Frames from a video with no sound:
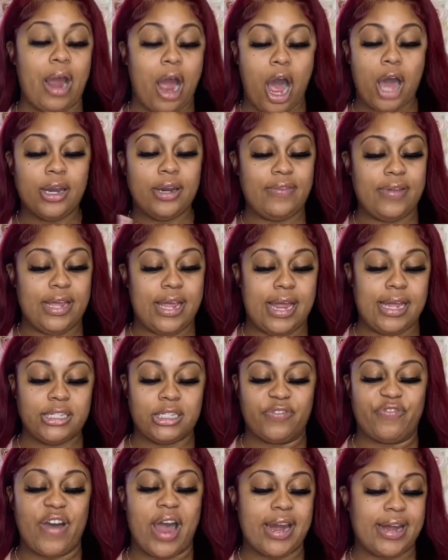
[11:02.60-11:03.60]
all of it
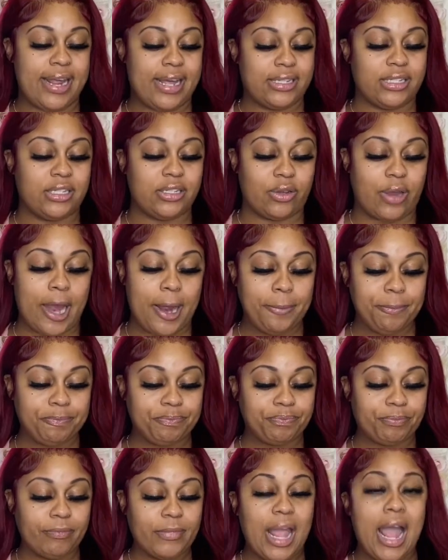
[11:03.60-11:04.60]
is finances, okay?
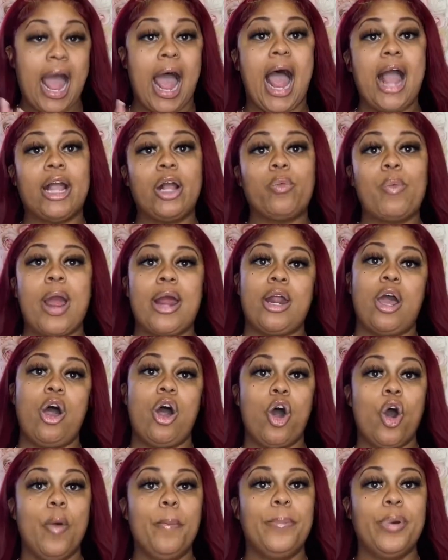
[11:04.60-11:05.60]
I could write a
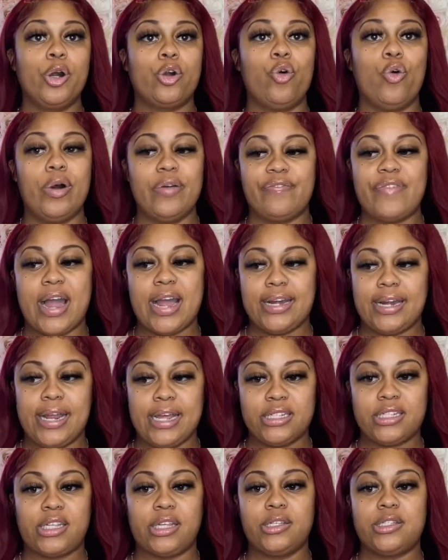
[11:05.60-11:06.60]
whole book on
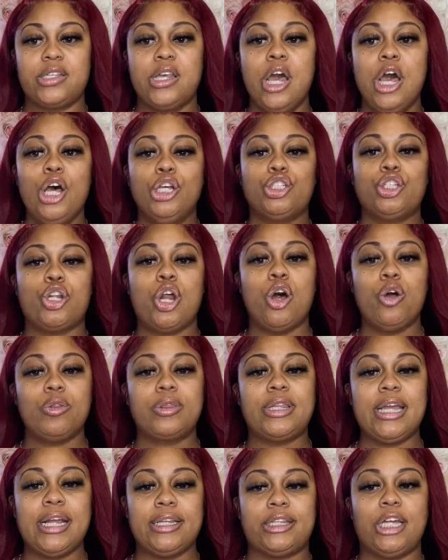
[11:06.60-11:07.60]
finances. So
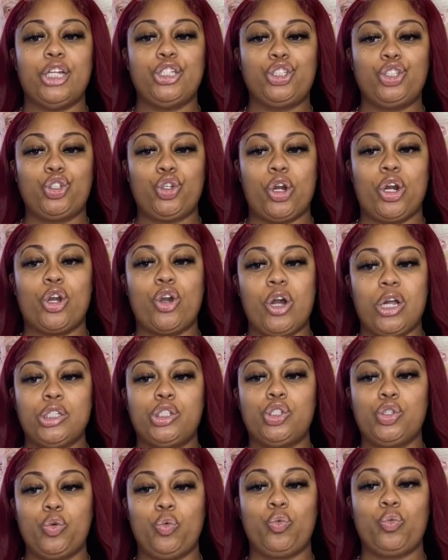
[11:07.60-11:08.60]
don't think that you're going
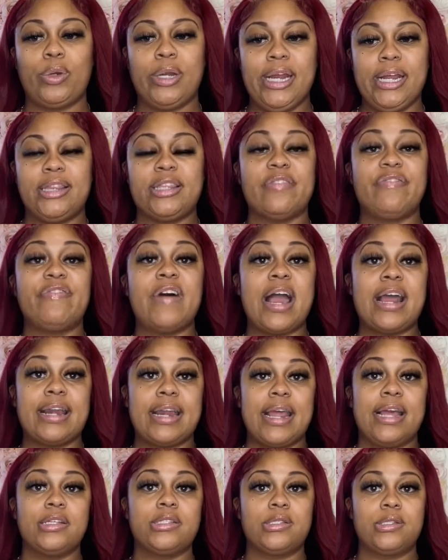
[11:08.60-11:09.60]
to read the
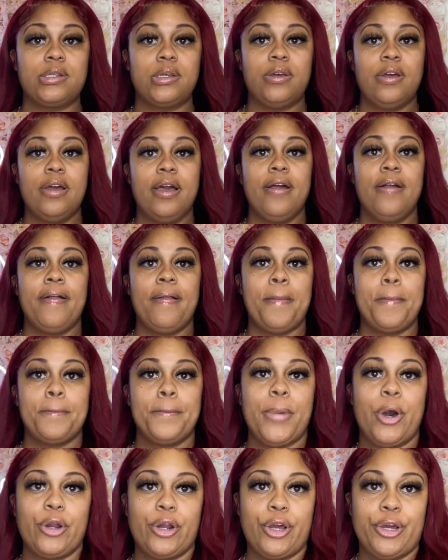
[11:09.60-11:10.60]
finance.
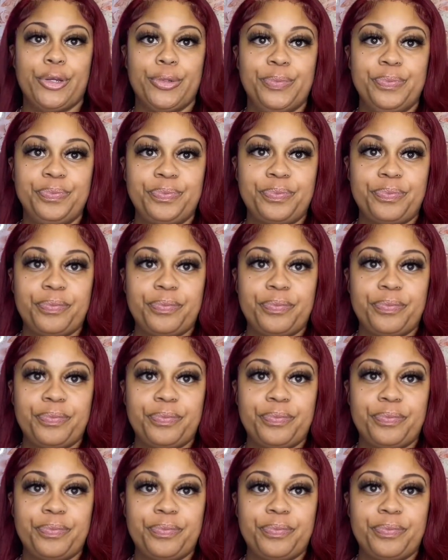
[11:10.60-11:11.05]
Hold on.